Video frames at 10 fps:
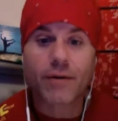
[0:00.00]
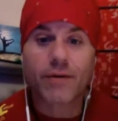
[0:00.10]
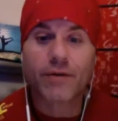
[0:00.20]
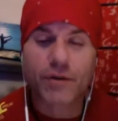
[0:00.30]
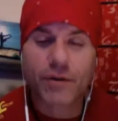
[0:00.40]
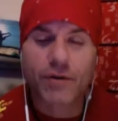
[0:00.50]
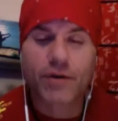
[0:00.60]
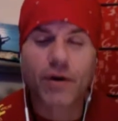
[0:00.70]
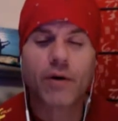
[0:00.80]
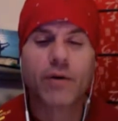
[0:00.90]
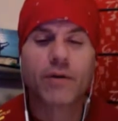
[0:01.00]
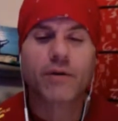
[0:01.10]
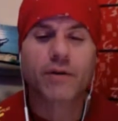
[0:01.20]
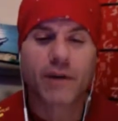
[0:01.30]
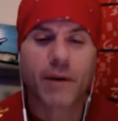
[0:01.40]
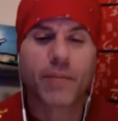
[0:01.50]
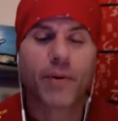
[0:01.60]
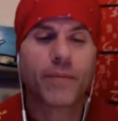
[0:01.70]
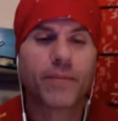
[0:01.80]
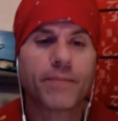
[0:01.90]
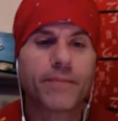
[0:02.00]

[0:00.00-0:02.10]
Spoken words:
they're just so simple.